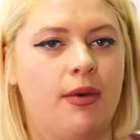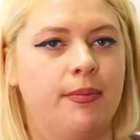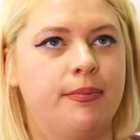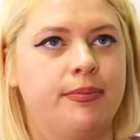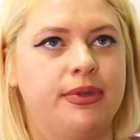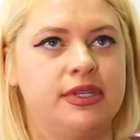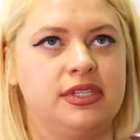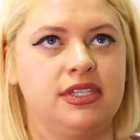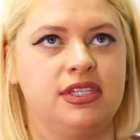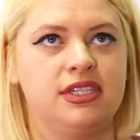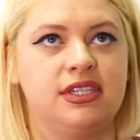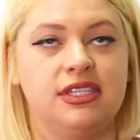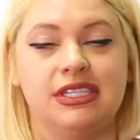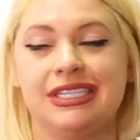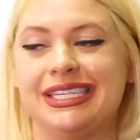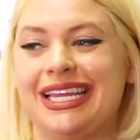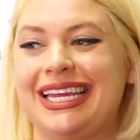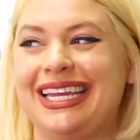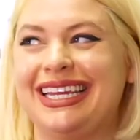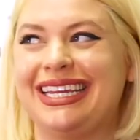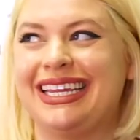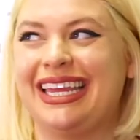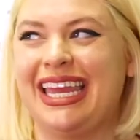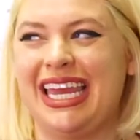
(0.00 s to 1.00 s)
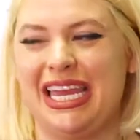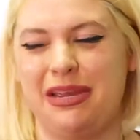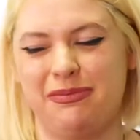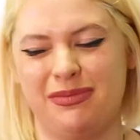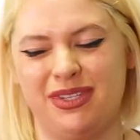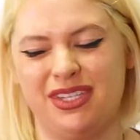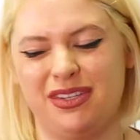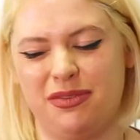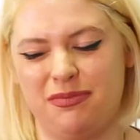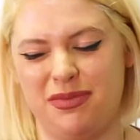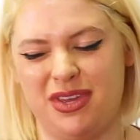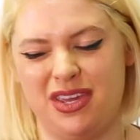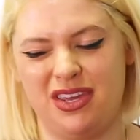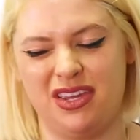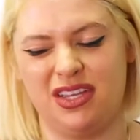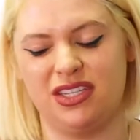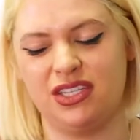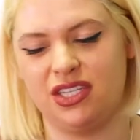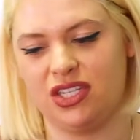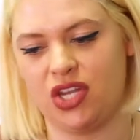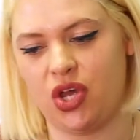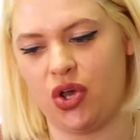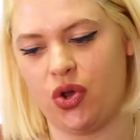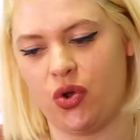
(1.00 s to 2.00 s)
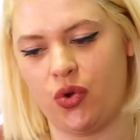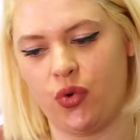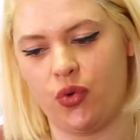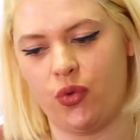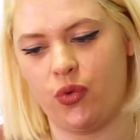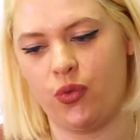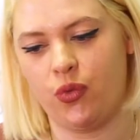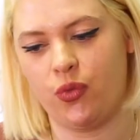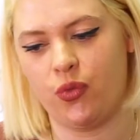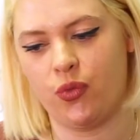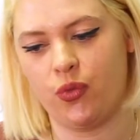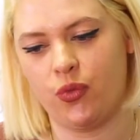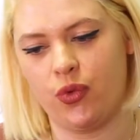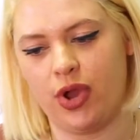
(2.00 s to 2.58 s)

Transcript: Business is like a game to me. So